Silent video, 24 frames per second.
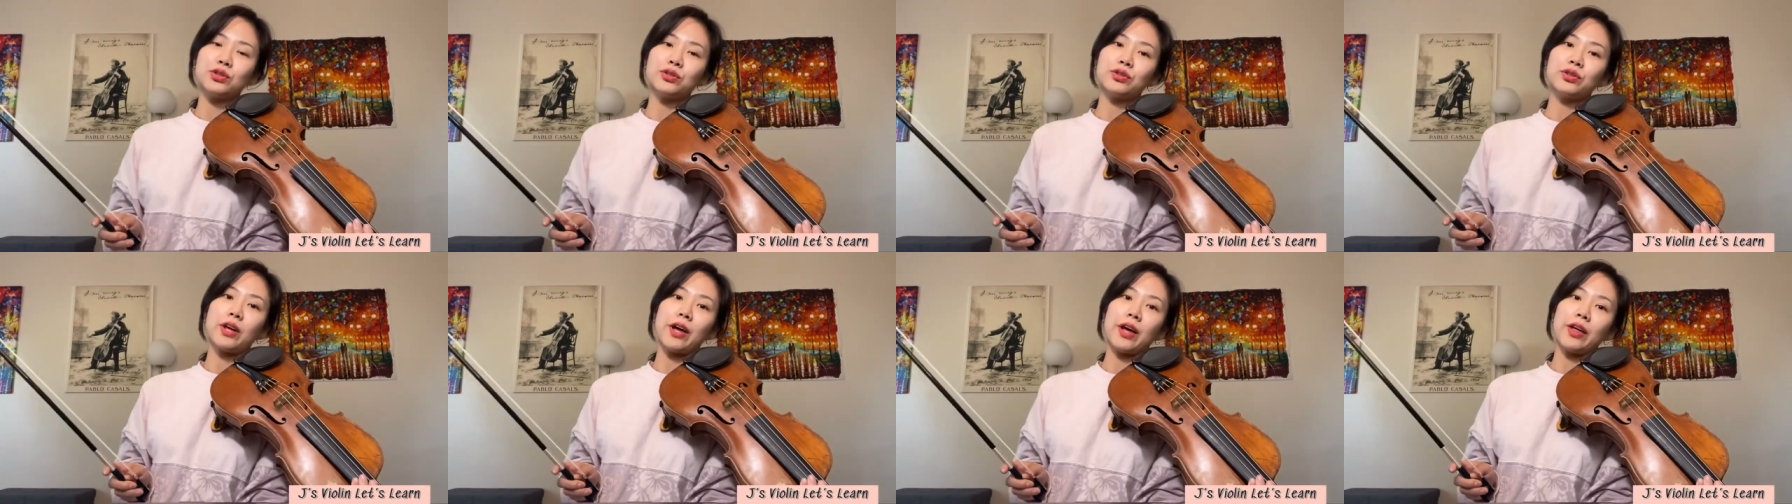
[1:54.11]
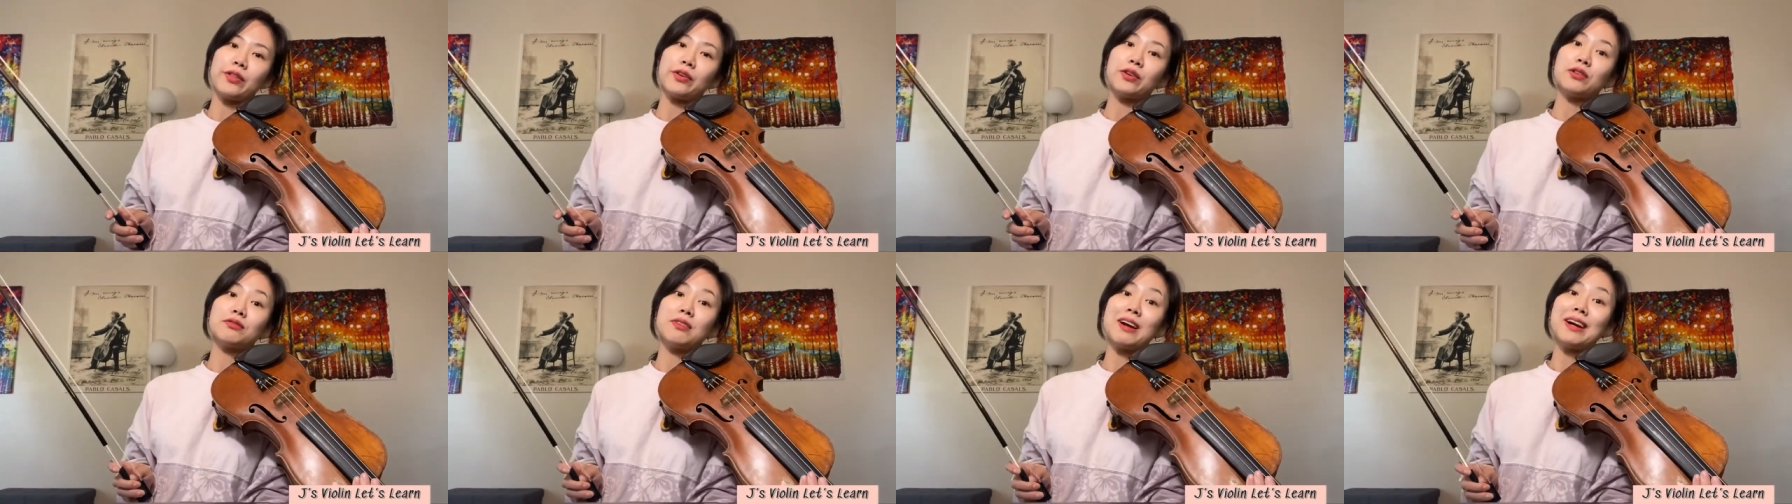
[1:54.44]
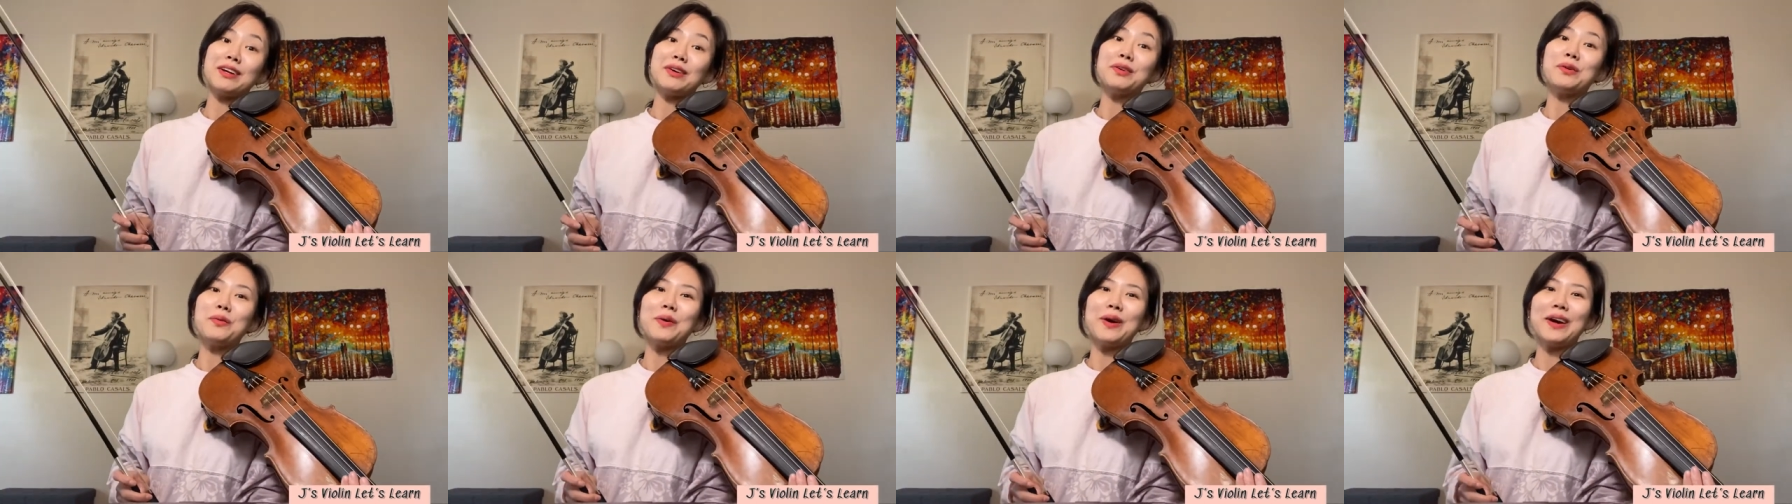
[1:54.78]
together
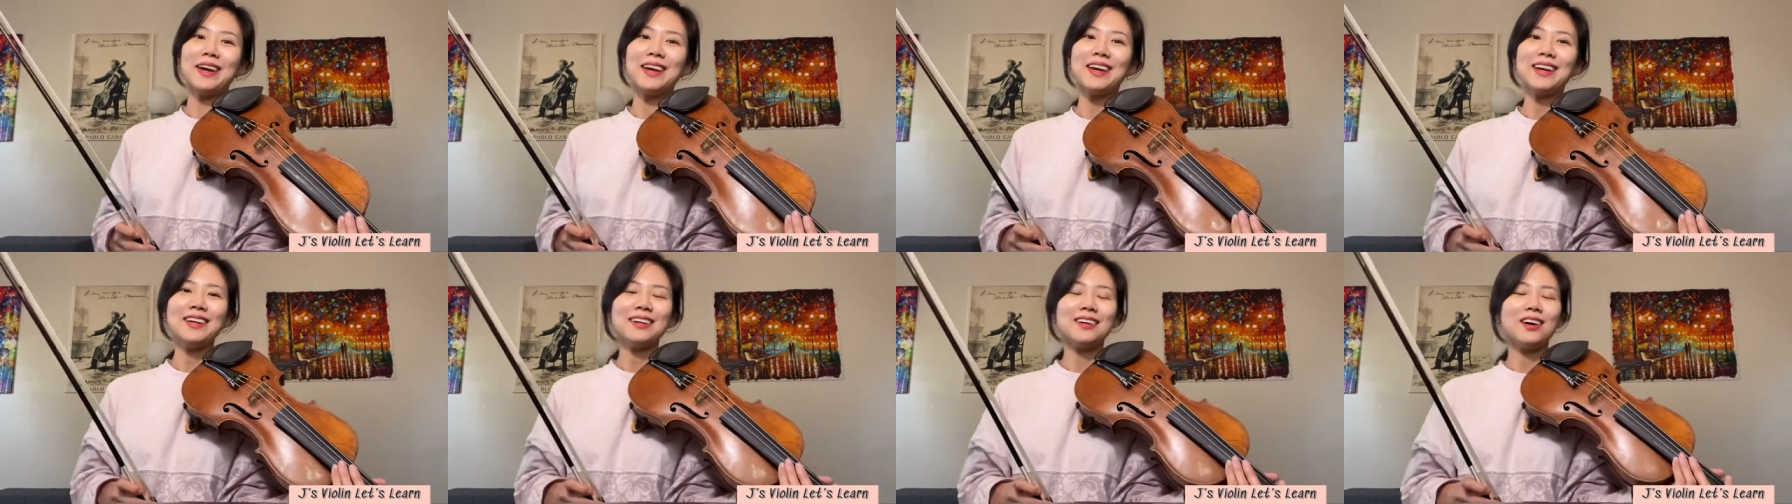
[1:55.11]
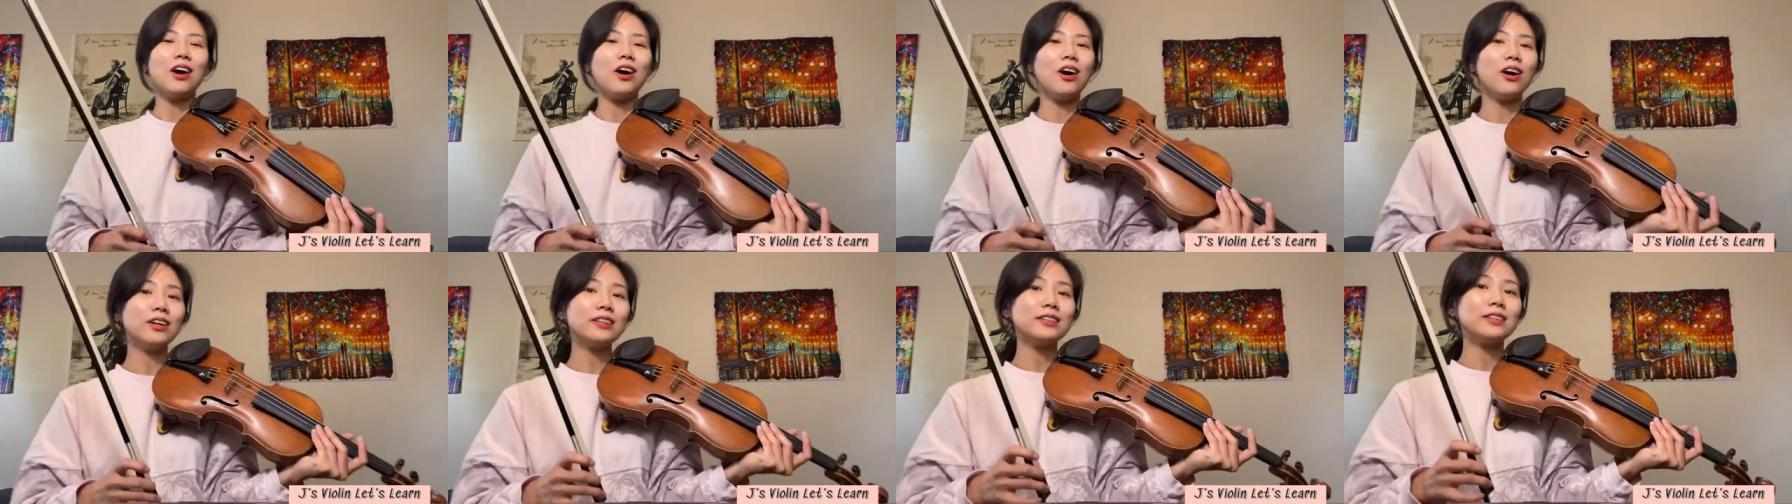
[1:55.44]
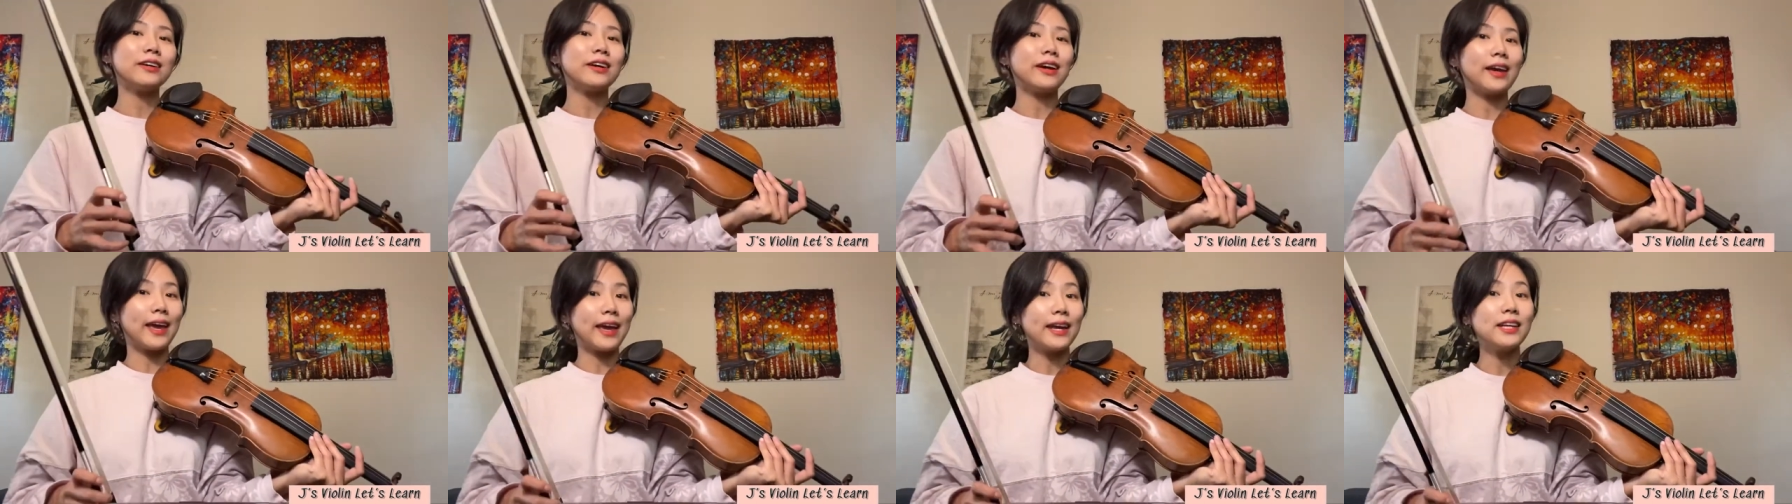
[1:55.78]
right away on
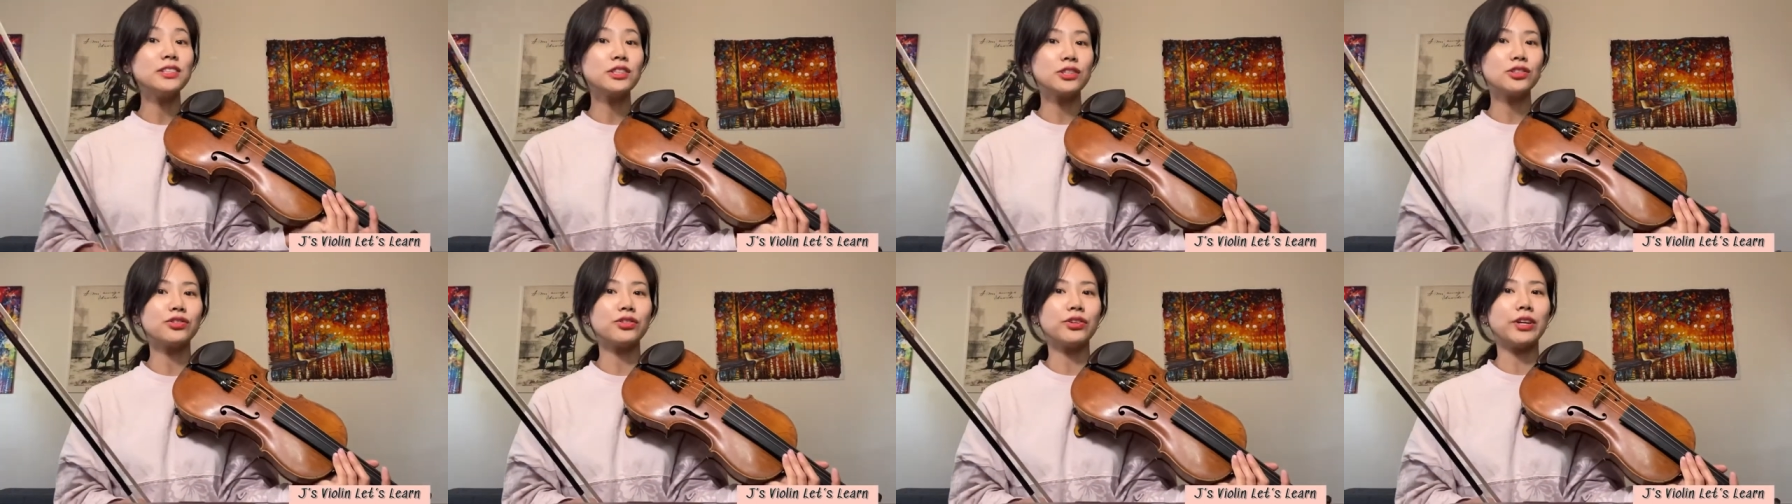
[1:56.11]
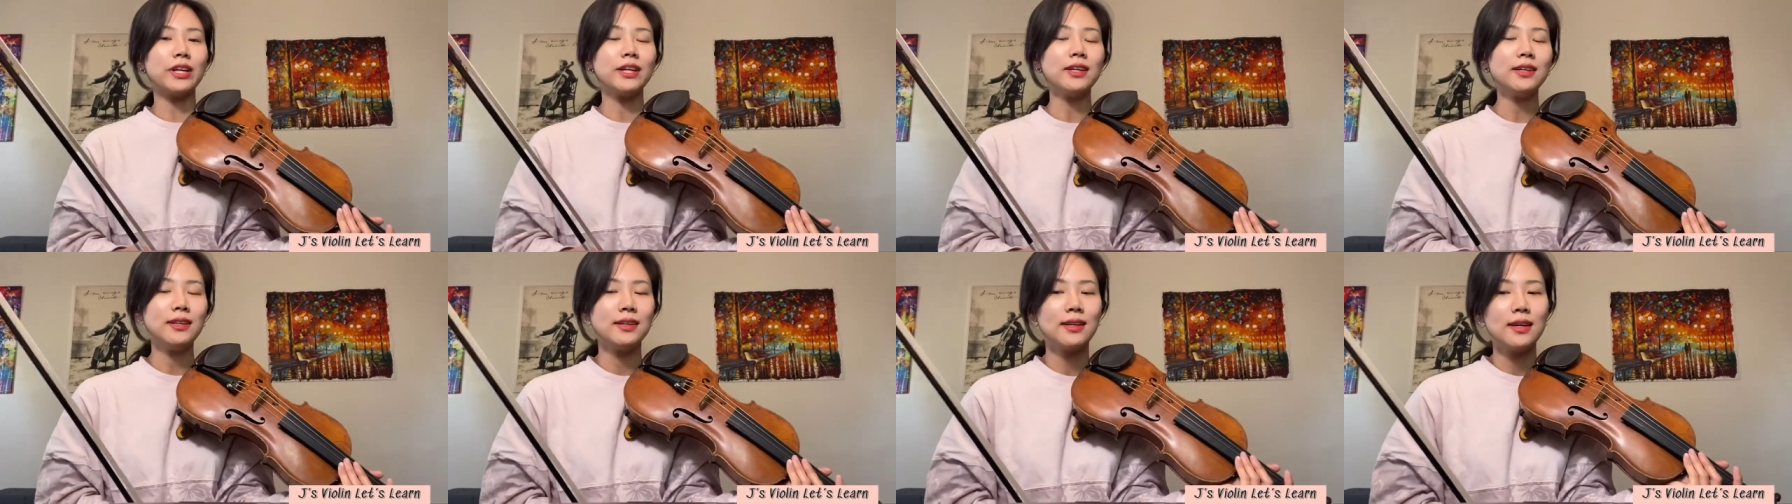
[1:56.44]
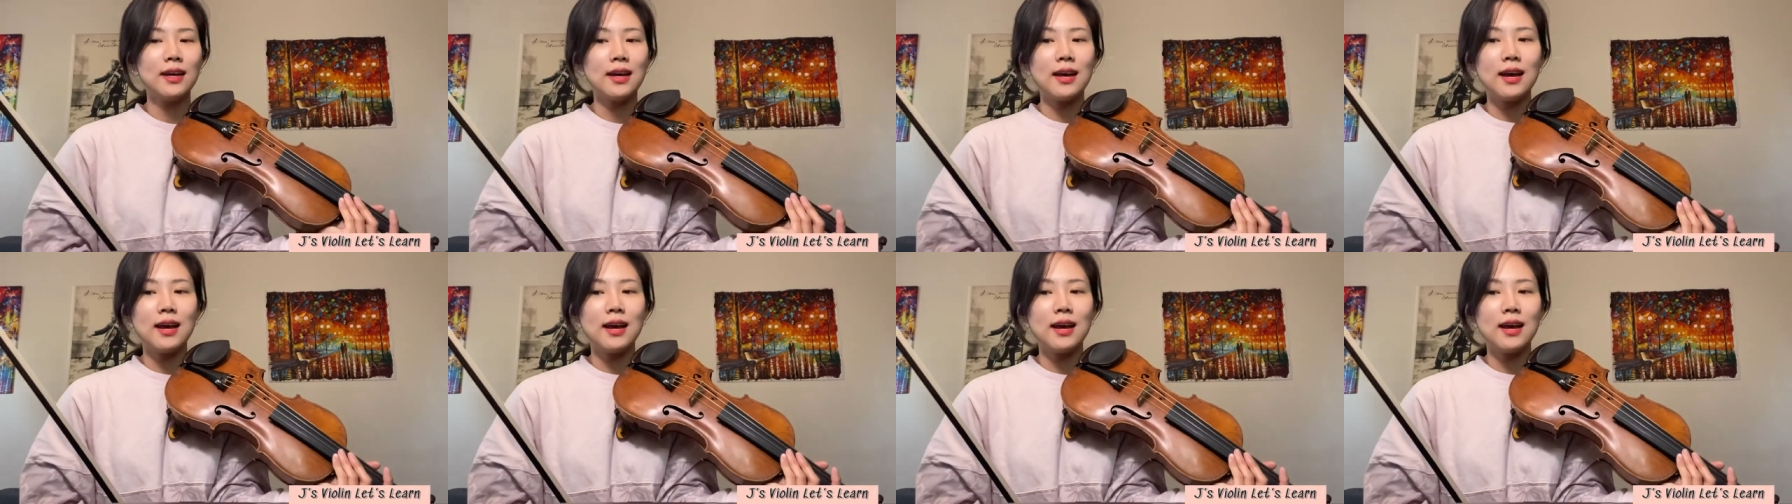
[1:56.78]
the A string.